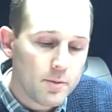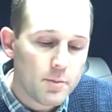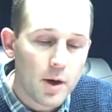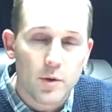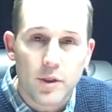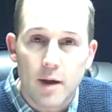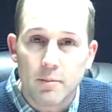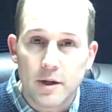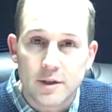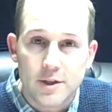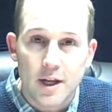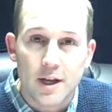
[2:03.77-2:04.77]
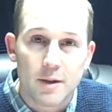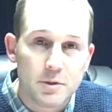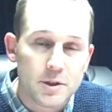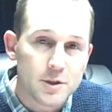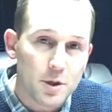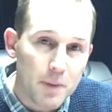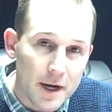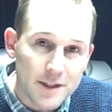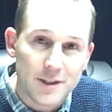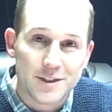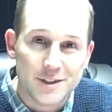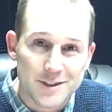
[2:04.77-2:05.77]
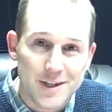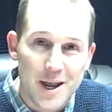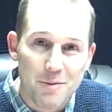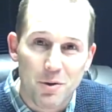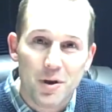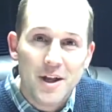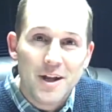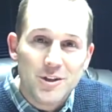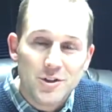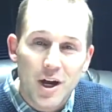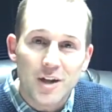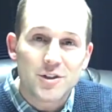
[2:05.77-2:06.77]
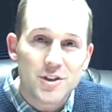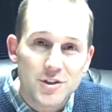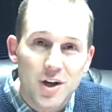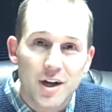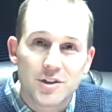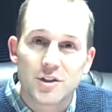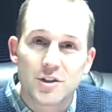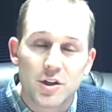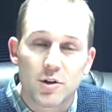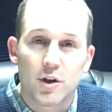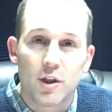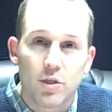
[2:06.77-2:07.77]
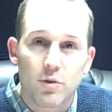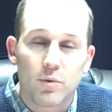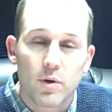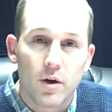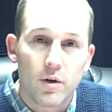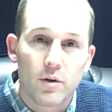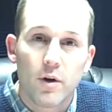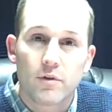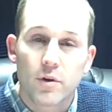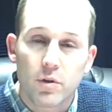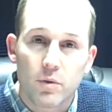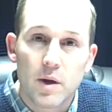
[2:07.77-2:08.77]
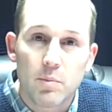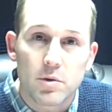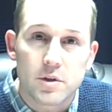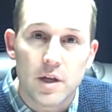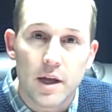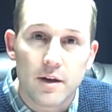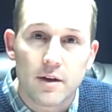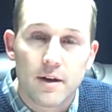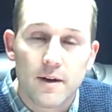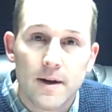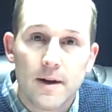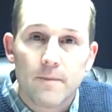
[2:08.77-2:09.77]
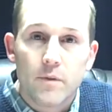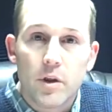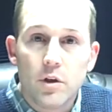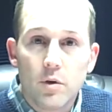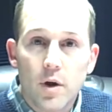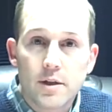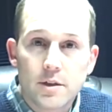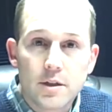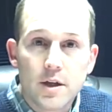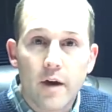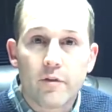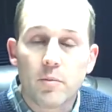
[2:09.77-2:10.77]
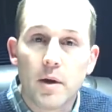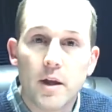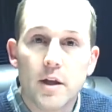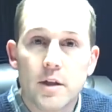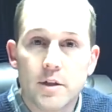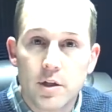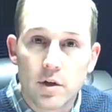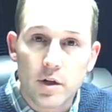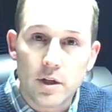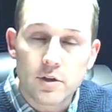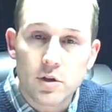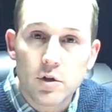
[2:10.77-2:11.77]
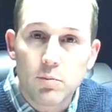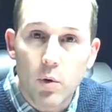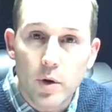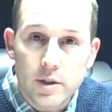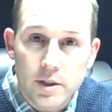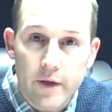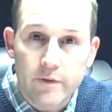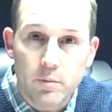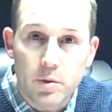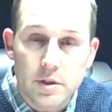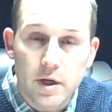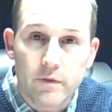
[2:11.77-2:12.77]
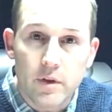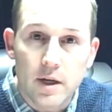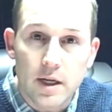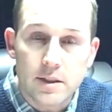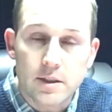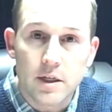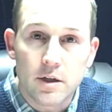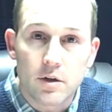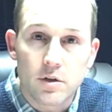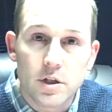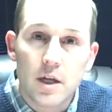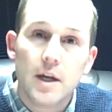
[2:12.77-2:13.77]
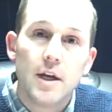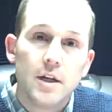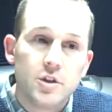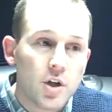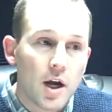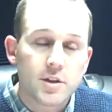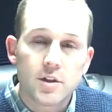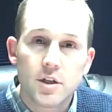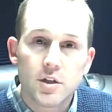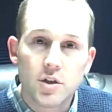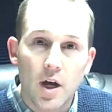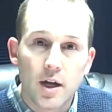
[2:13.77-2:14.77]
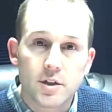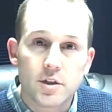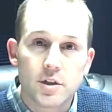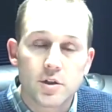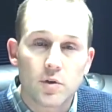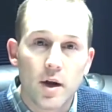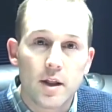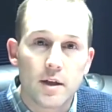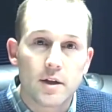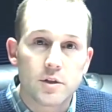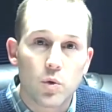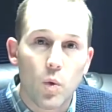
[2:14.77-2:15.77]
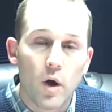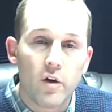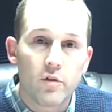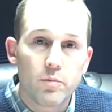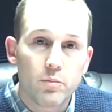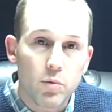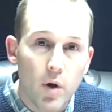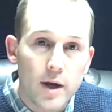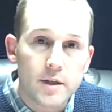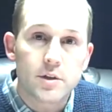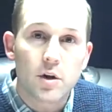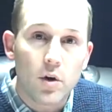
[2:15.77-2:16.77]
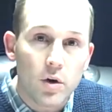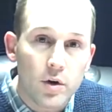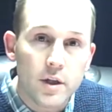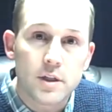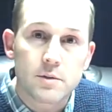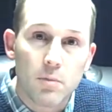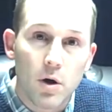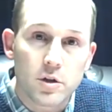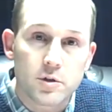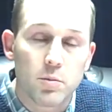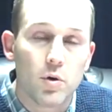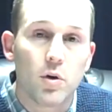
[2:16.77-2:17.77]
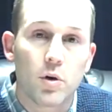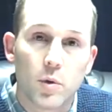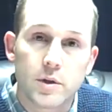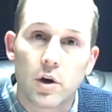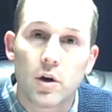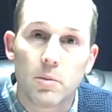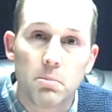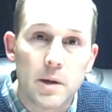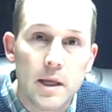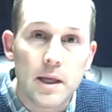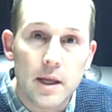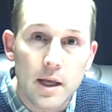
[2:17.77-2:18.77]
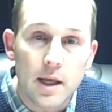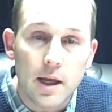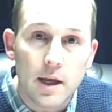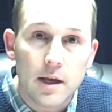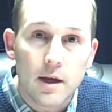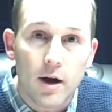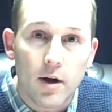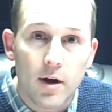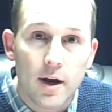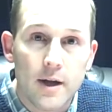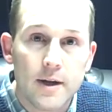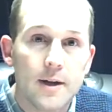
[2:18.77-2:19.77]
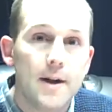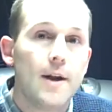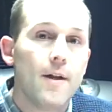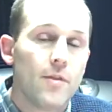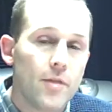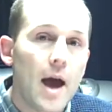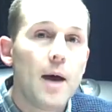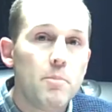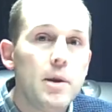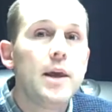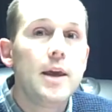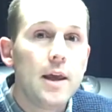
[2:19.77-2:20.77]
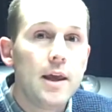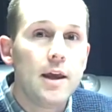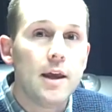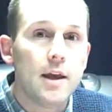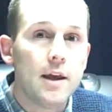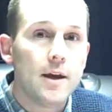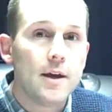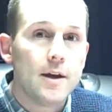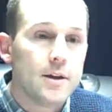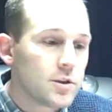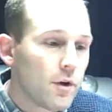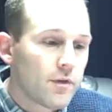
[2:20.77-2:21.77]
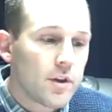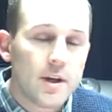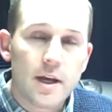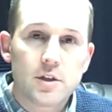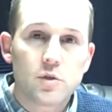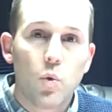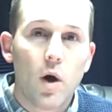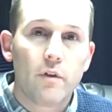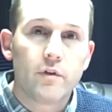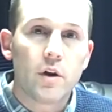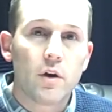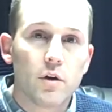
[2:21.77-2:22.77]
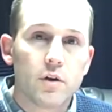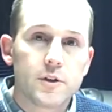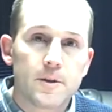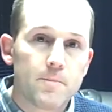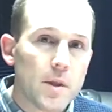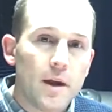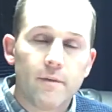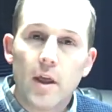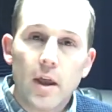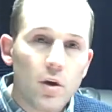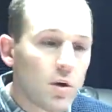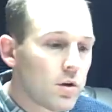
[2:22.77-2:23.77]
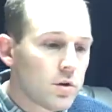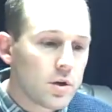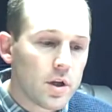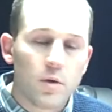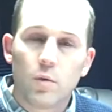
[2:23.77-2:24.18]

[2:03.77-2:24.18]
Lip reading: But with that being said, let me just go back to this example. Johnson & Johnson's yielding a little over 3%. The U.S. government is yielding 2.7% for the next 10 years. Johnson & Johnson is trading at a 12 price earnings multiple, or what's called a PE. All right? That PE, so for the next 12 years, if they earned